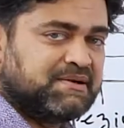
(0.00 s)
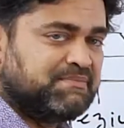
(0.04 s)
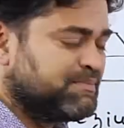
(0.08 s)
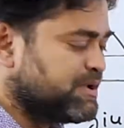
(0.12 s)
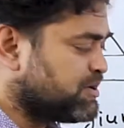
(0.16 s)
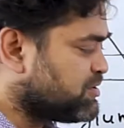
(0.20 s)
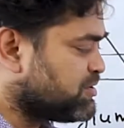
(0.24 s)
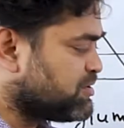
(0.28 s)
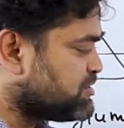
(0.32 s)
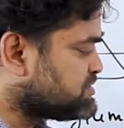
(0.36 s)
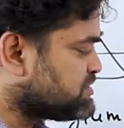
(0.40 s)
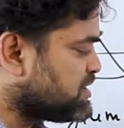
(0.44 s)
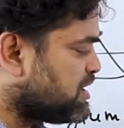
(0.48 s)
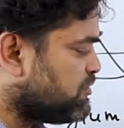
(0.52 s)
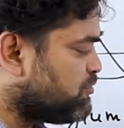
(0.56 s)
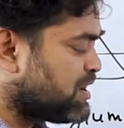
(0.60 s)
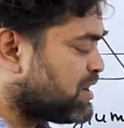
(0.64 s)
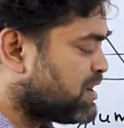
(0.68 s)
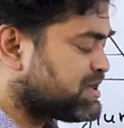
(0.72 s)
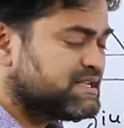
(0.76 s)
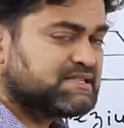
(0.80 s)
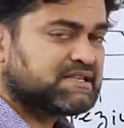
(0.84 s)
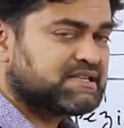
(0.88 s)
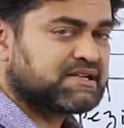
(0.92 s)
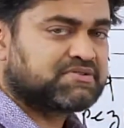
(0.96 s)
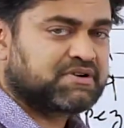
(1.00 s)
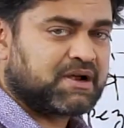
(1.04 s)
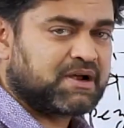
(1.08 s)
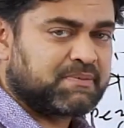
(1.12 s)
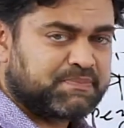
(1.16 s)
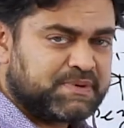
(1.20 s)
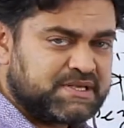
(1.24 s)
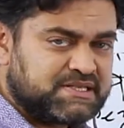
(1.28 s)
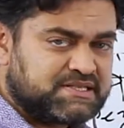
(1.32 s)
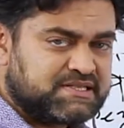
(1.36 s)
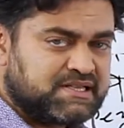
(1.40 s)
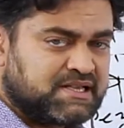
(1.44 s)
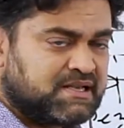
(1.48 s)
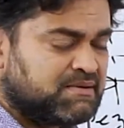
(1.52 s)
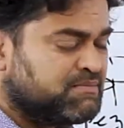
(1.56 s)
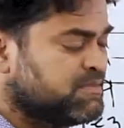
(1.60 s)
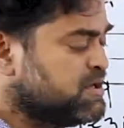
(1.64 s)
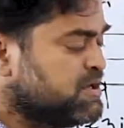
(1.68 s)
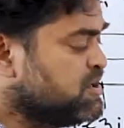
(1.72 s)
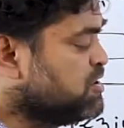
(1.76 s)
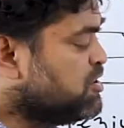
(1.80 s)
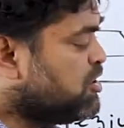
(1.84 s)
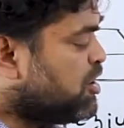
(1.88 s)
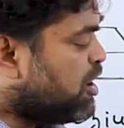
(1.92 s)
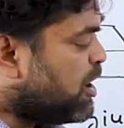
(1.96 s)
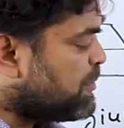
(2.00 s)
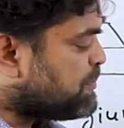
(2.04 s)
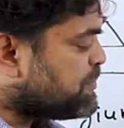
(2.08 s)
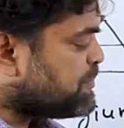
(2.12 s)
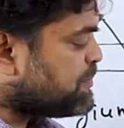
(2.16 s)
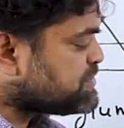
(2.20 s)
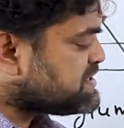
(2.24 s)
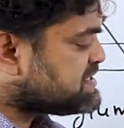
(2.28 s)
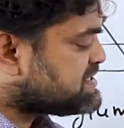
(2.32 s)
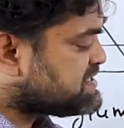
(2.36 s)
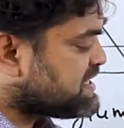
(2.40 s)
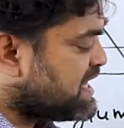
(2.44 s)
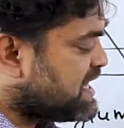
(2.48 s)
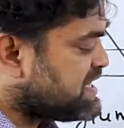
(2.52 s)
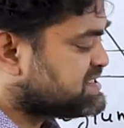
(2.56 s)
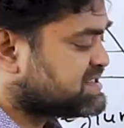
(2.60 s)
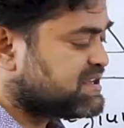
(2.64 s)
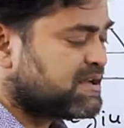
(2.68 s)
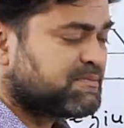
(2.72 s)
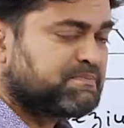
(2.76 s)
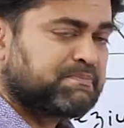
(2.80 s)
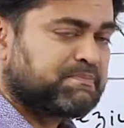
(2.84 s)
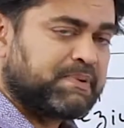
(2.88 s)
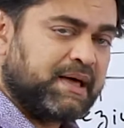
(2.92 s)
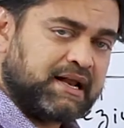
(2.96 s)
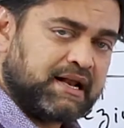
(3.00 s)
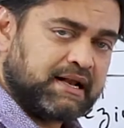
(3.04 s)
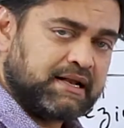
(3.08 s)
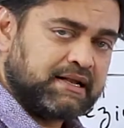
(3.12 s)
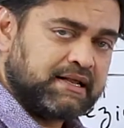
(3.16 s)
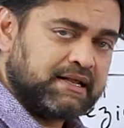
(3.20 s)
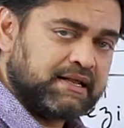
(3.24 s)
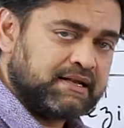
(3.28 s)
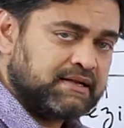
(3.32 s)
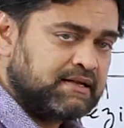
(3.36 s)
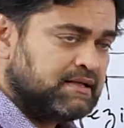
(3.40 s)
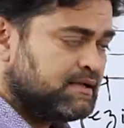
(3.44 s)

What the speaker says: Because what is a trapezium? Opposite sides are parallel.